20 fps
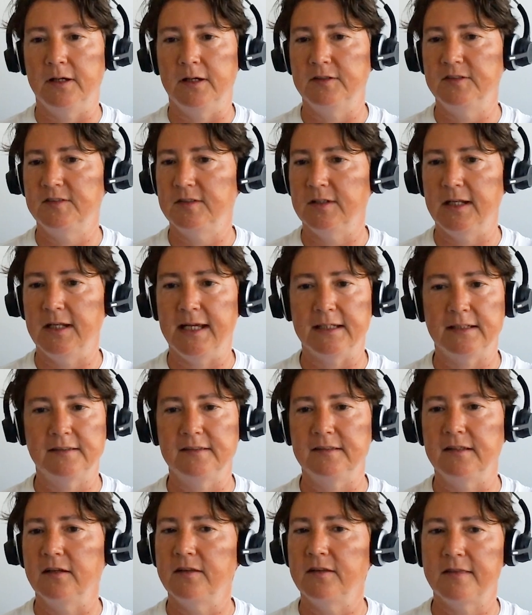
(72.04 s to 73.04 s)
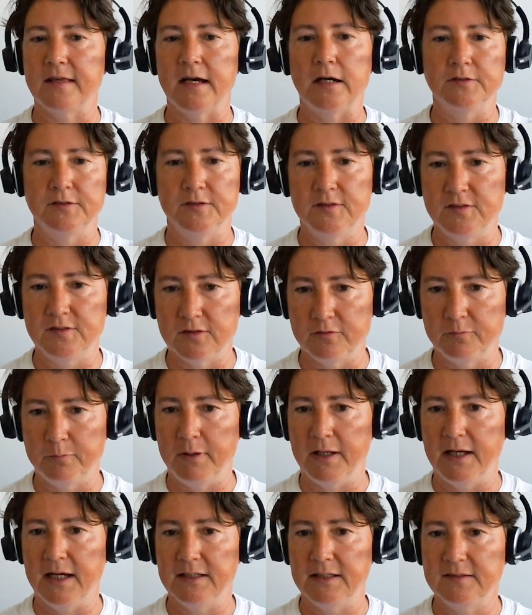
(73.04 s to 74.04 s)
select thousands of
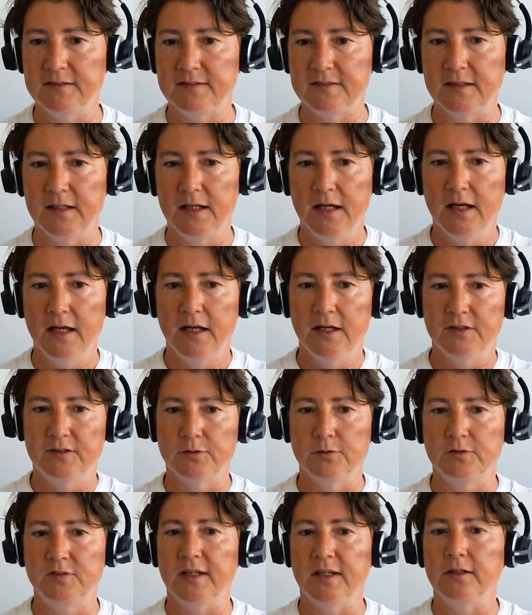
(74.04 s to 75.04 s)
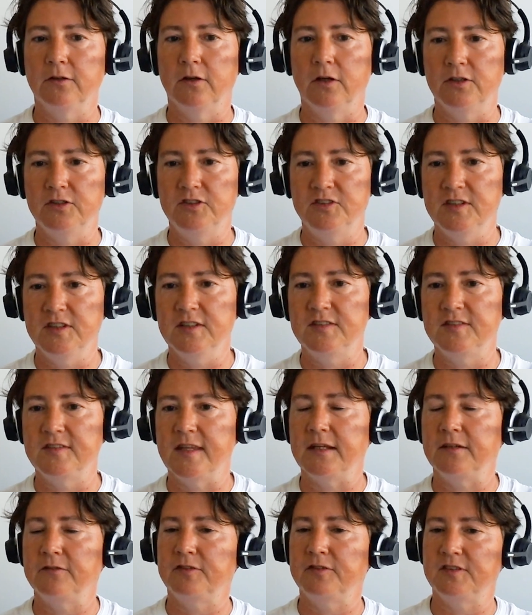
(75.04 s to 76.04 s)
plants, so technologies
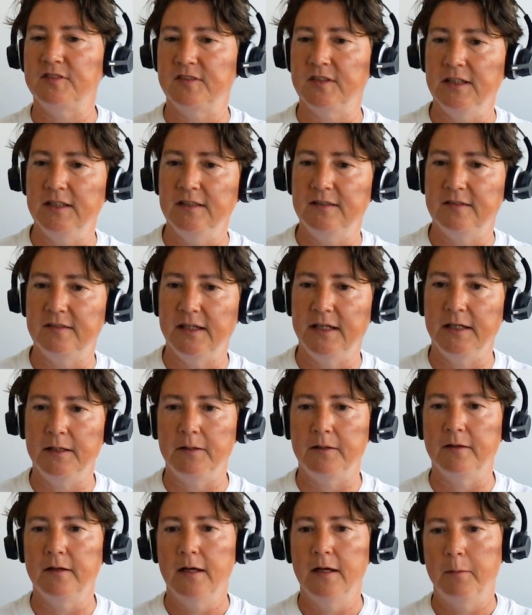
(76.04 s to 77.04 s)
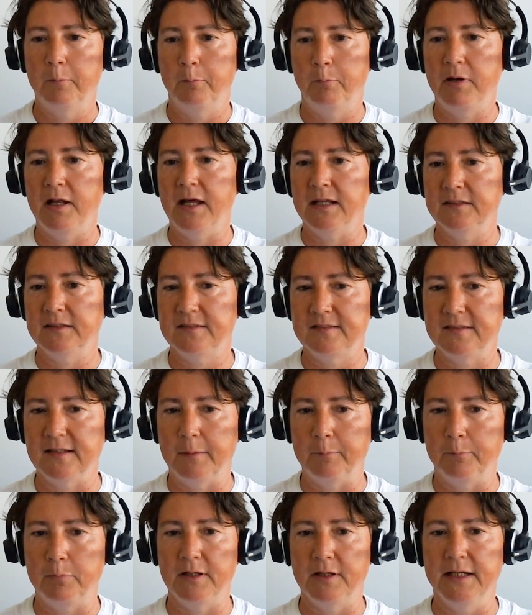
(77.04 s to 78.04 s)
that facilitate plant
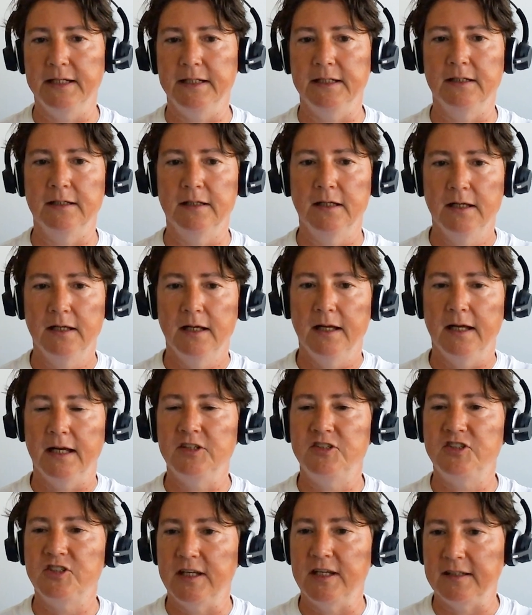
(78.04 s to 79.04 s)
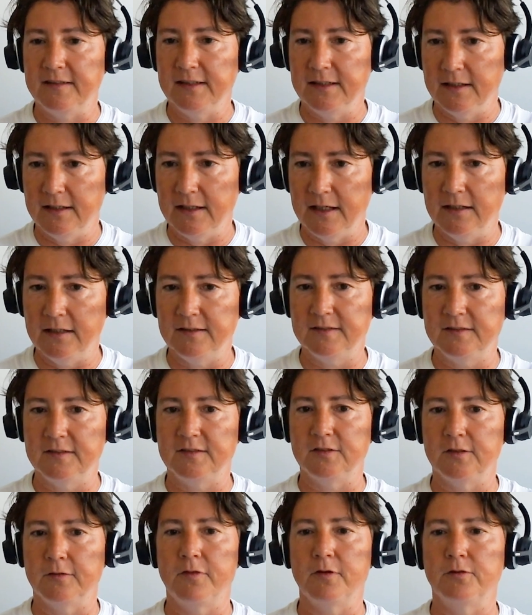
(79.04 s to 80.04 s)
sampling and genetic
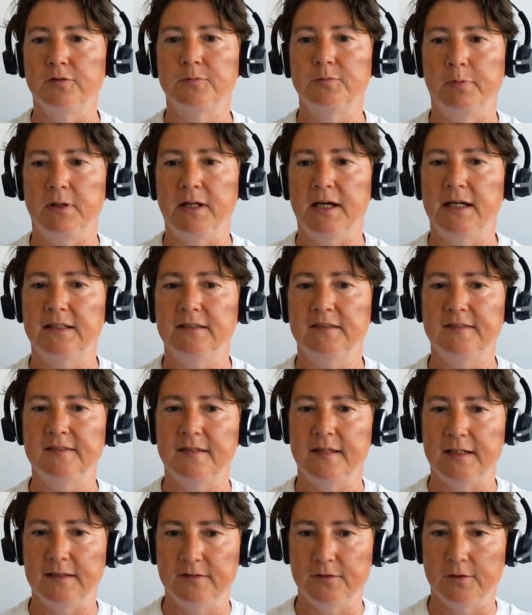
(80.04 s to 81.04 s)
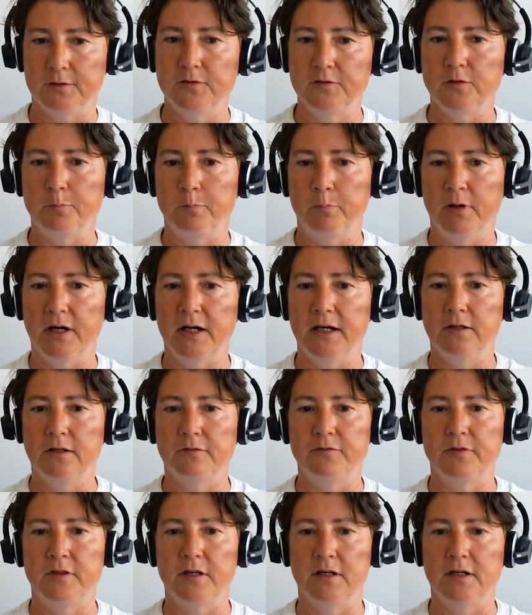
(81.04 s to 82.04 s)
analysis of those plants. That's also part
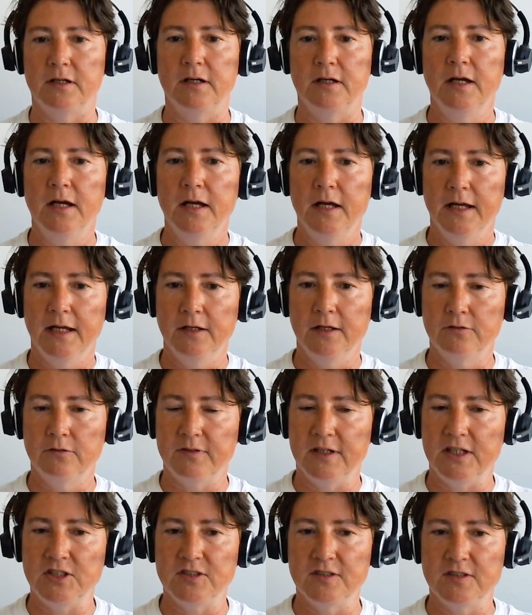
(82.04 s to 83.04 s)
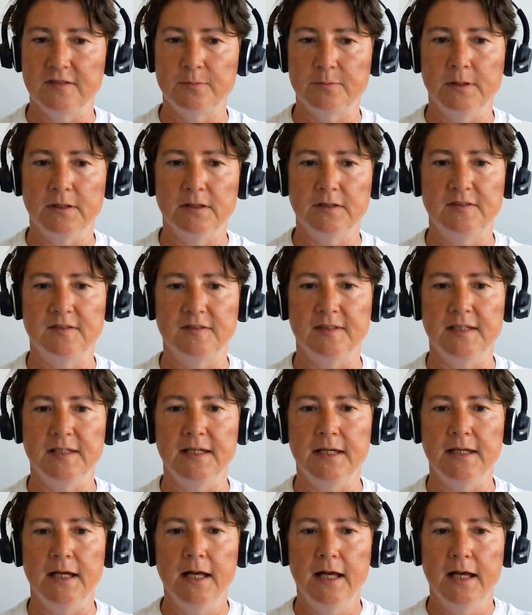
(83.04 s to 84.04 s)
of the innovations we'll
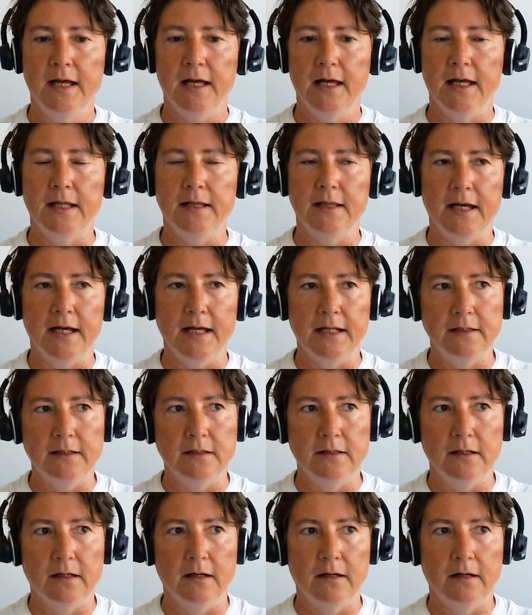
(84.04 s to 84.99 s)
see. And then